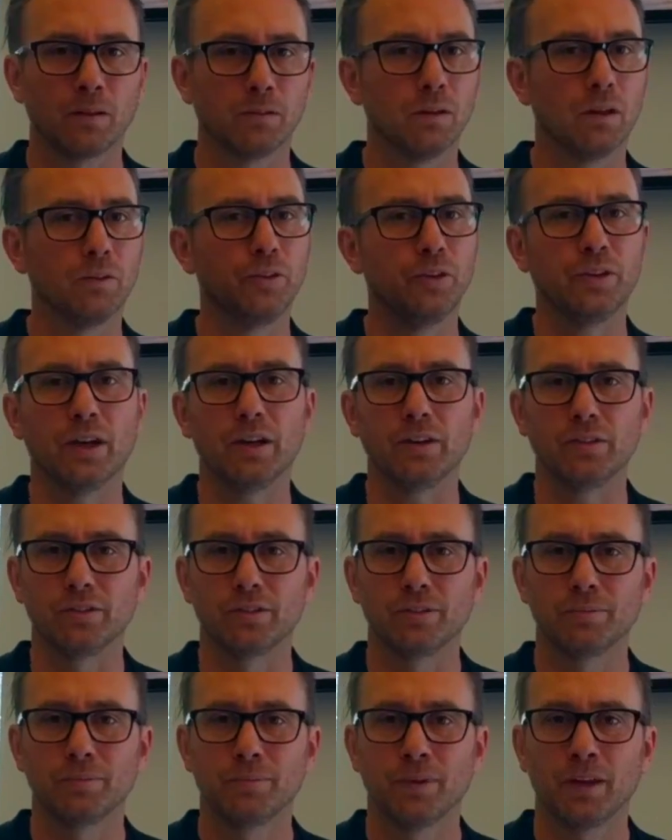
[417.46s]
Love you
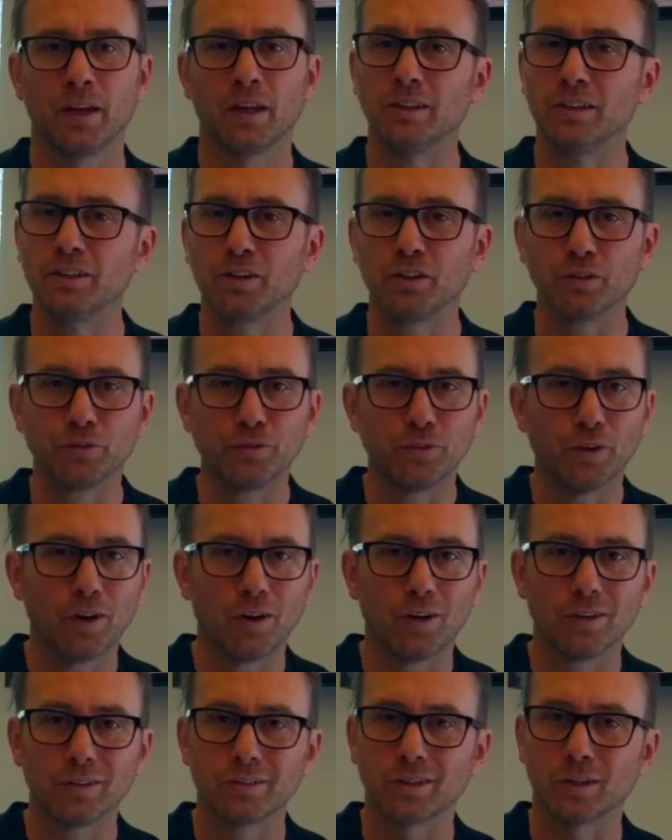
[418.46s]
guys. Heading into the
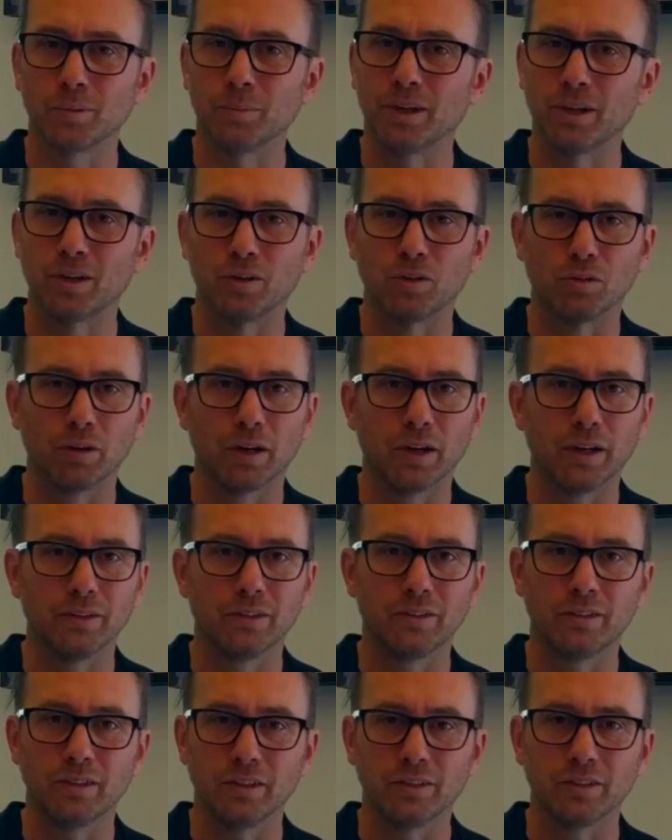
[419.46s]
fall, it's going to be a great
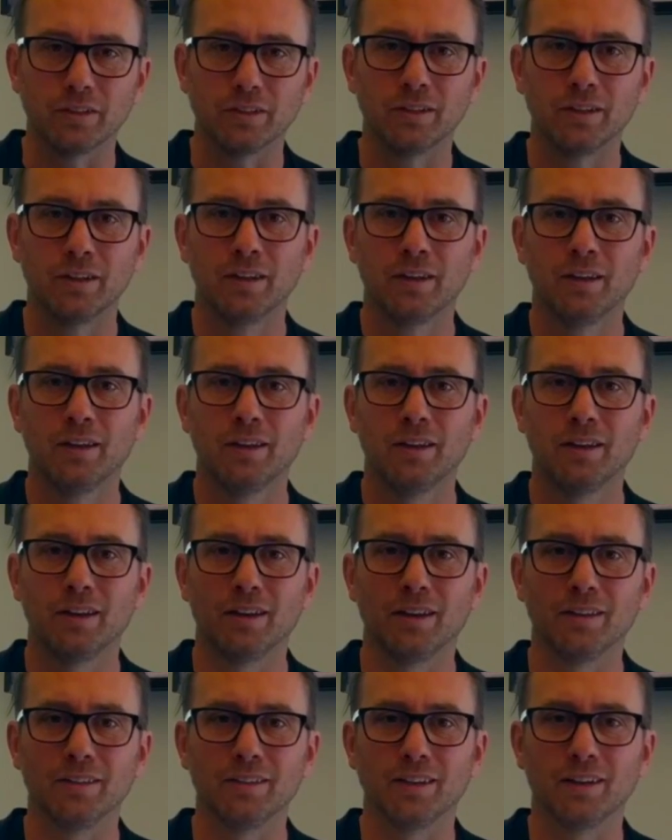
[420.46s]
season,
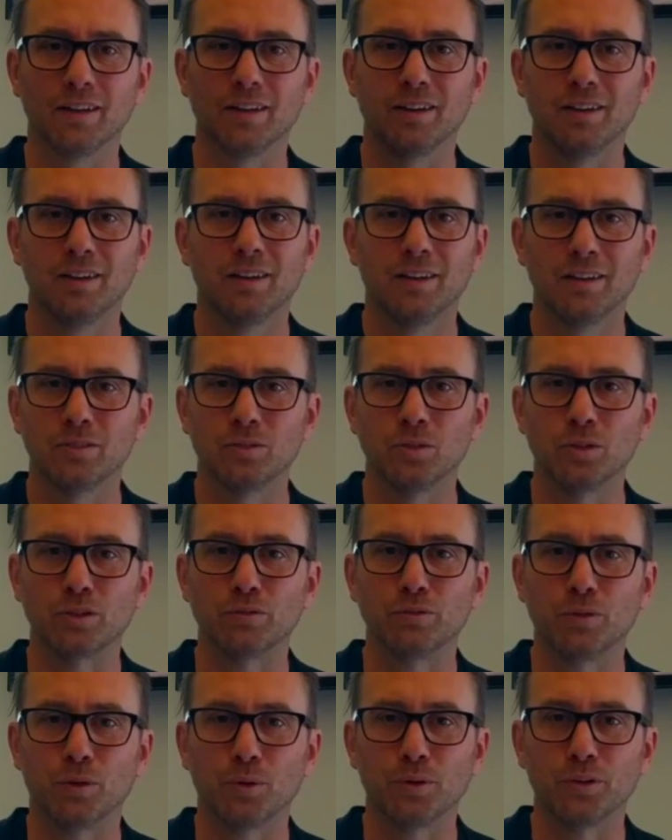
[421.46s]
and
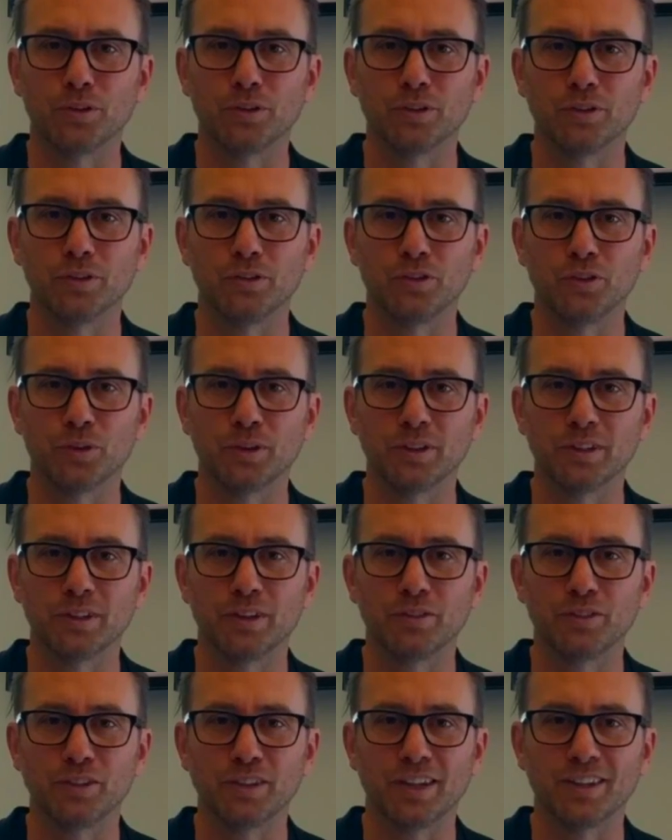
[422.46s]
looking forward to enjoying
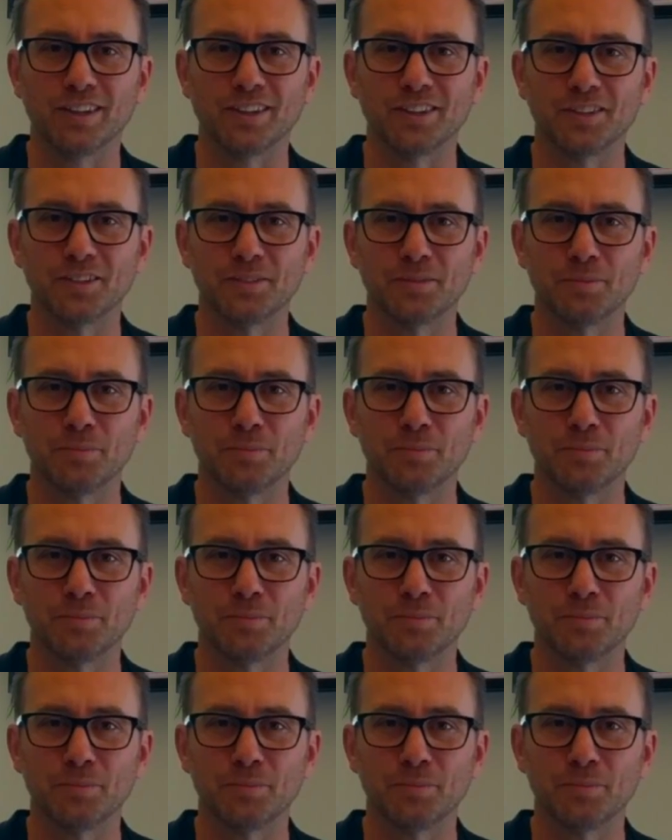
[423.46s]
life together.